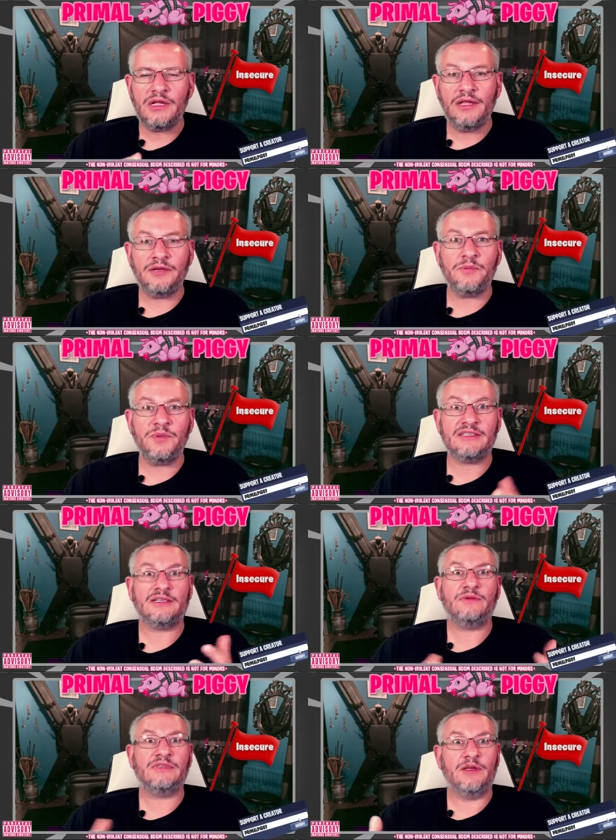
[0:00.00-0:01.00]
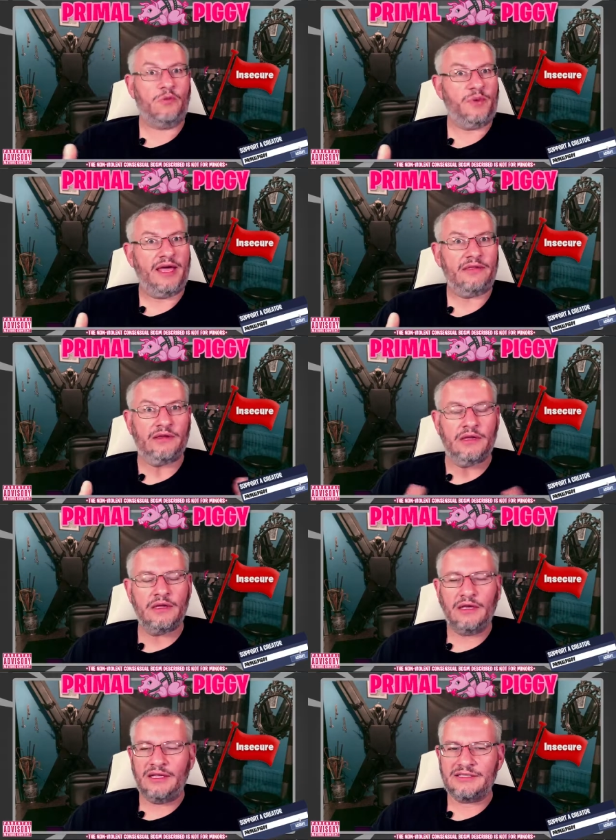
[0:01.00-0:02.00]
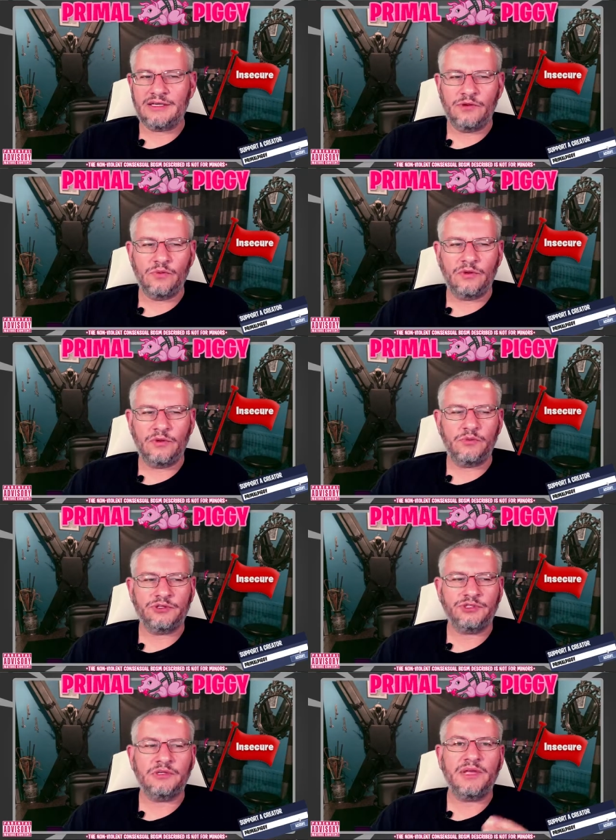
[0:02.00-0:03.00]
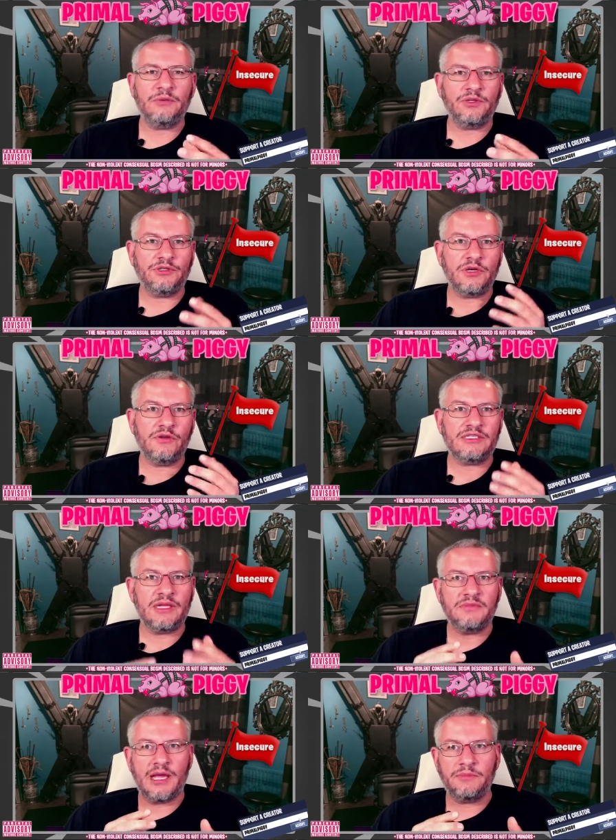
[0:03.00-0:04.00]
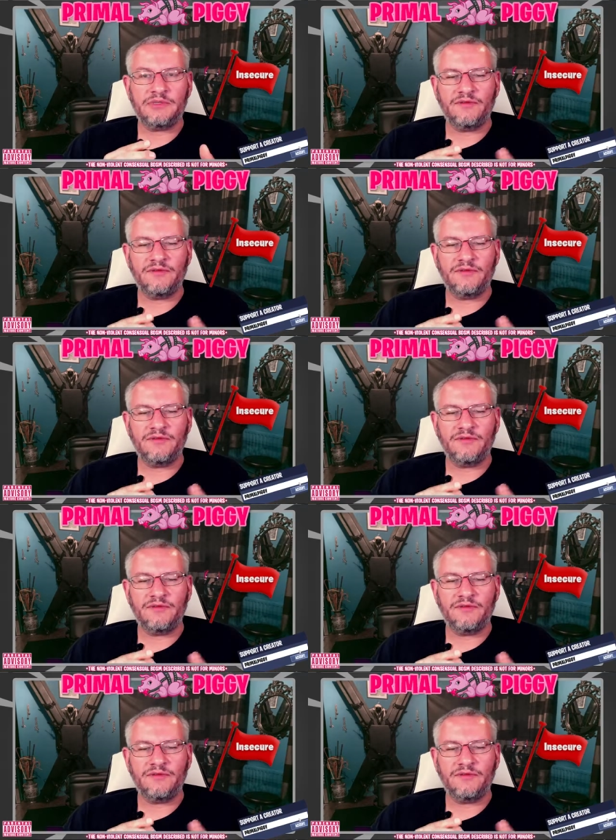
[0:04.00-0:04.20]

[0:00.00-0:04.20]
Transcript: They could be a sociopath, and so you they should be able to show some types of